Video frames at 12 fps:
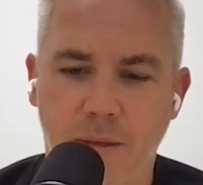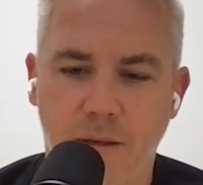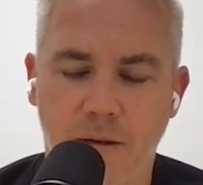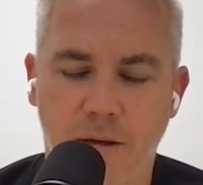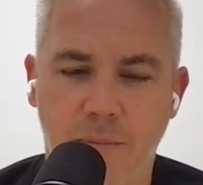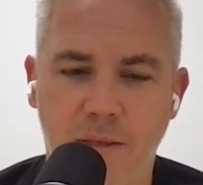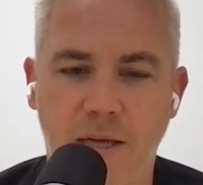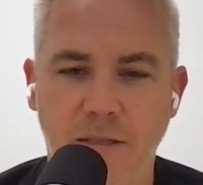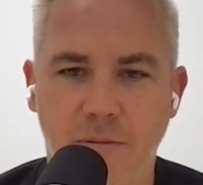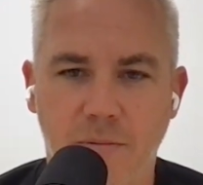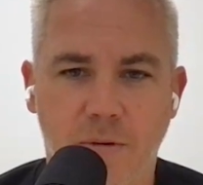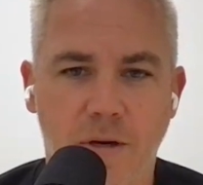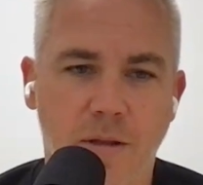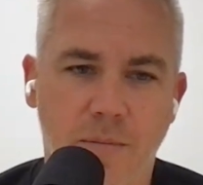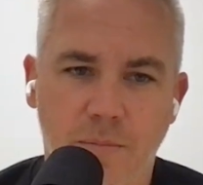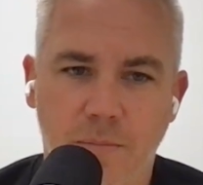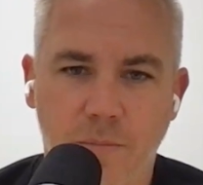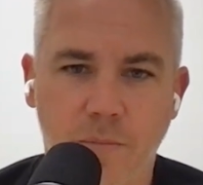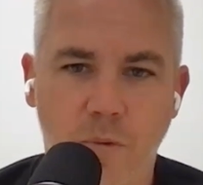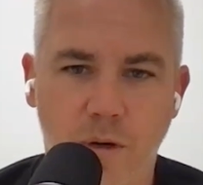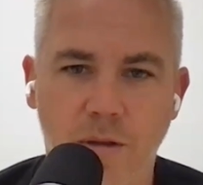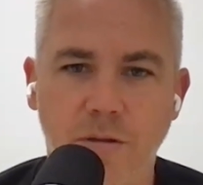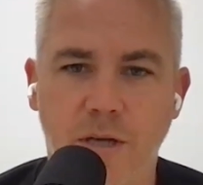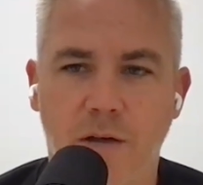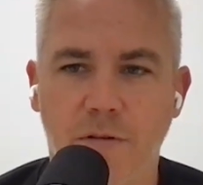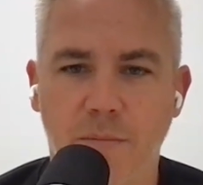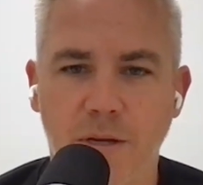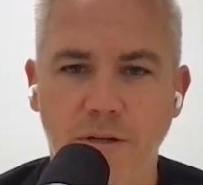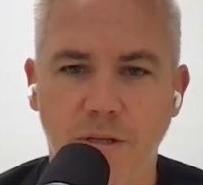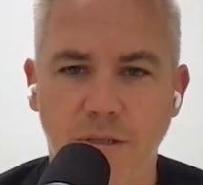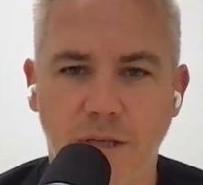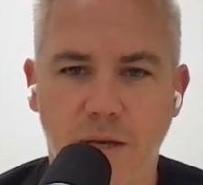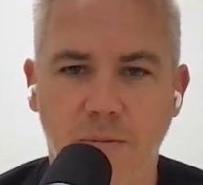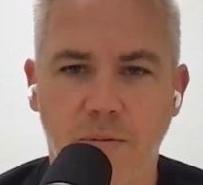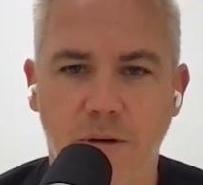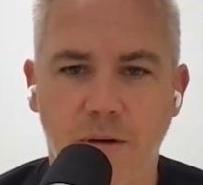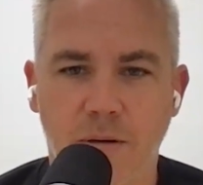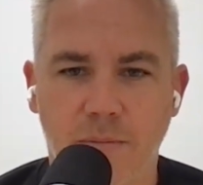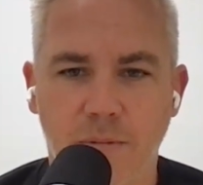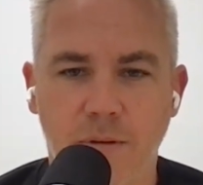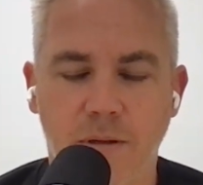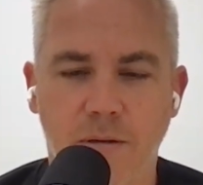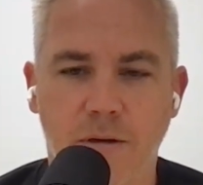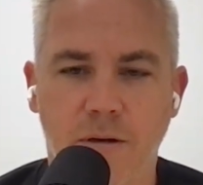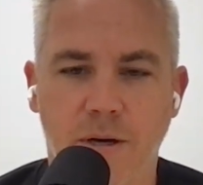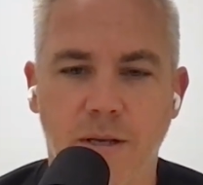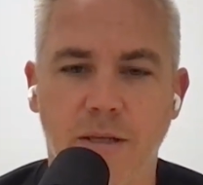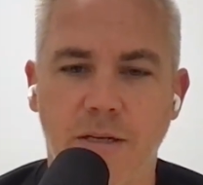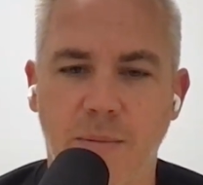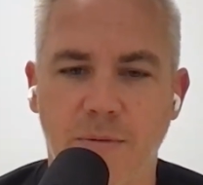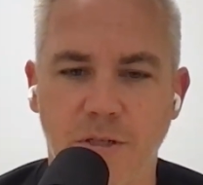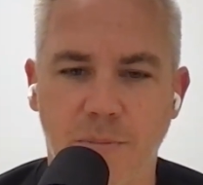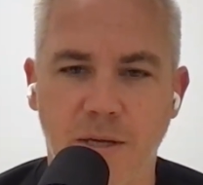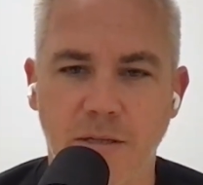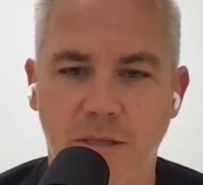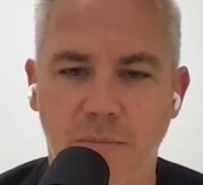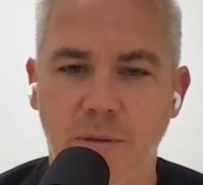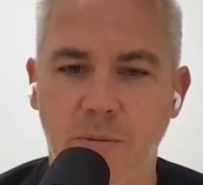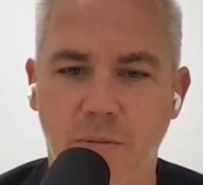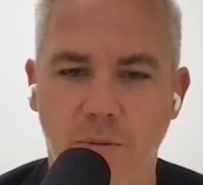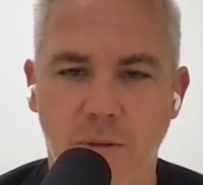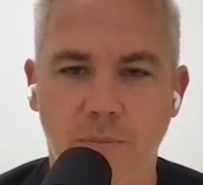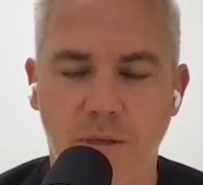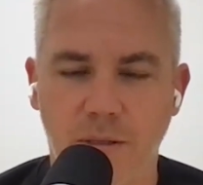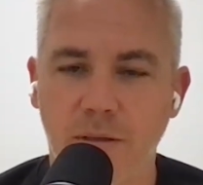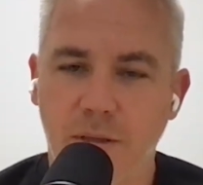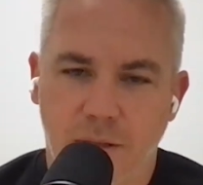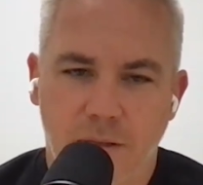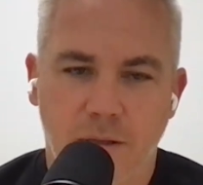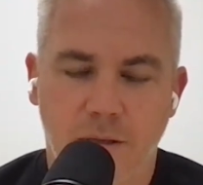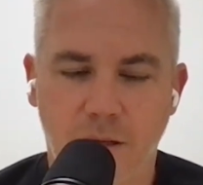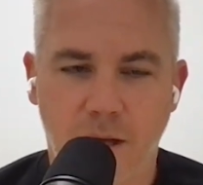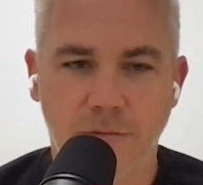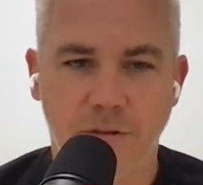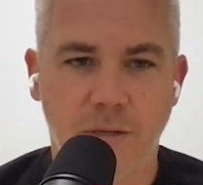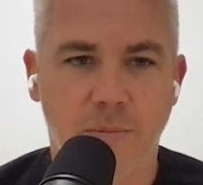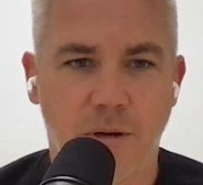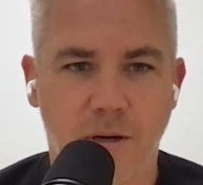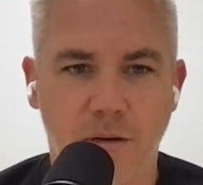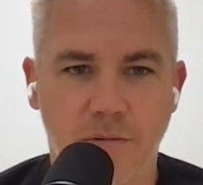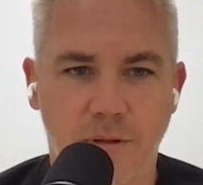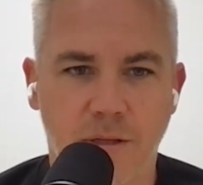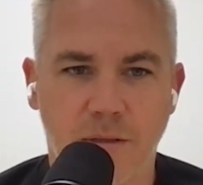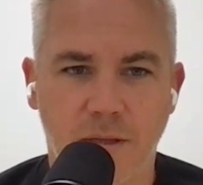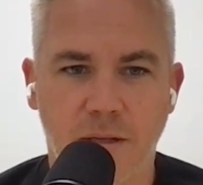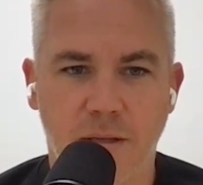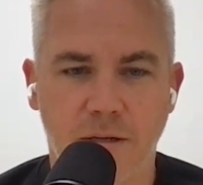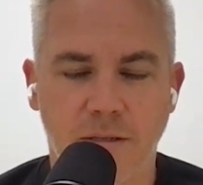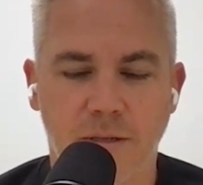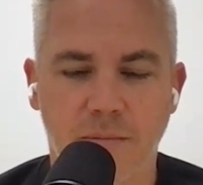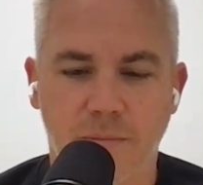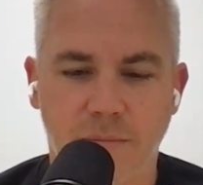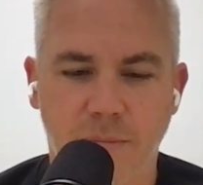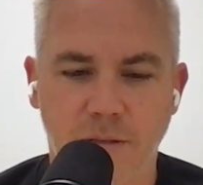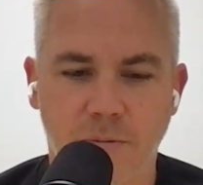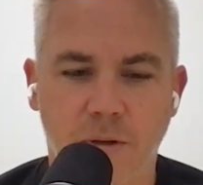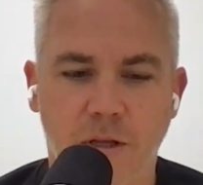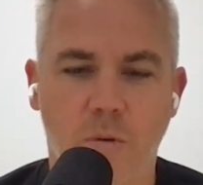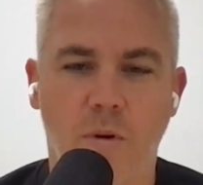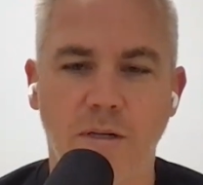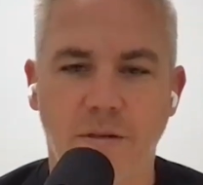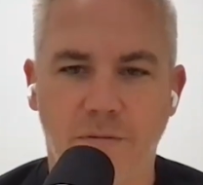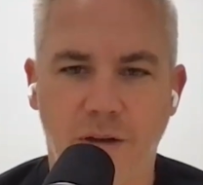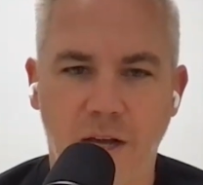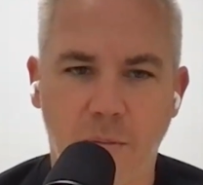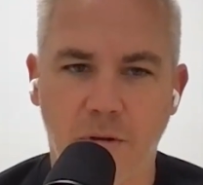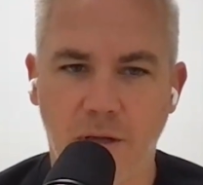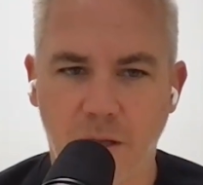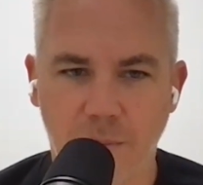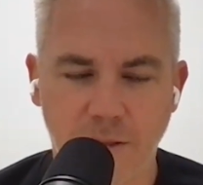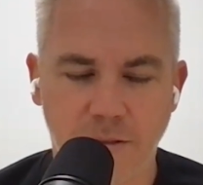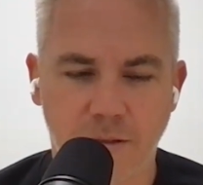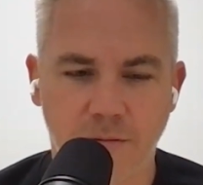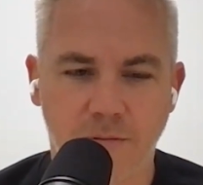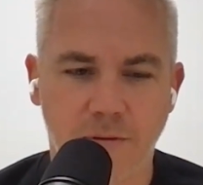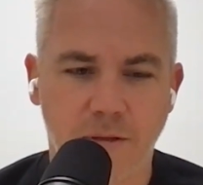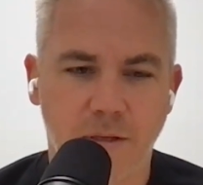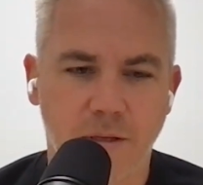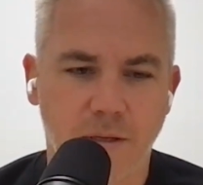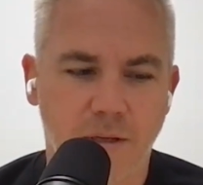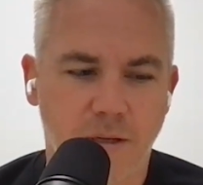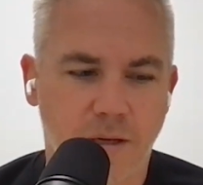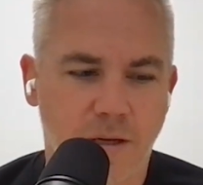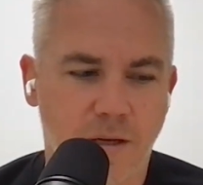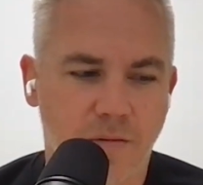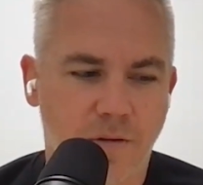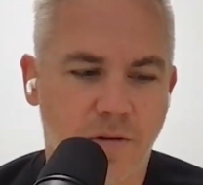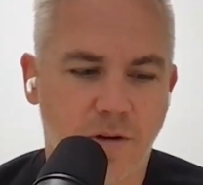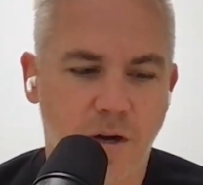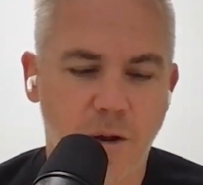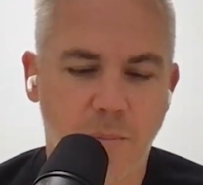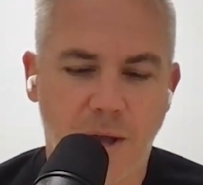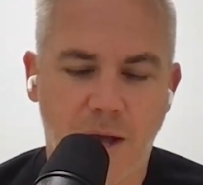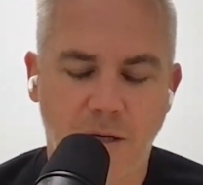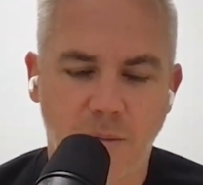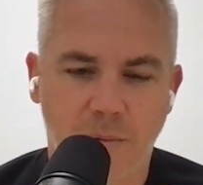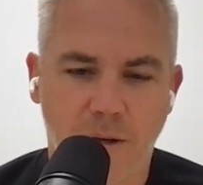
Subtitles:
And that's one of those confirmations that we're, creating the type of space that people want to be obviously a part of, and that that's one of the quantifiable elements of our impact.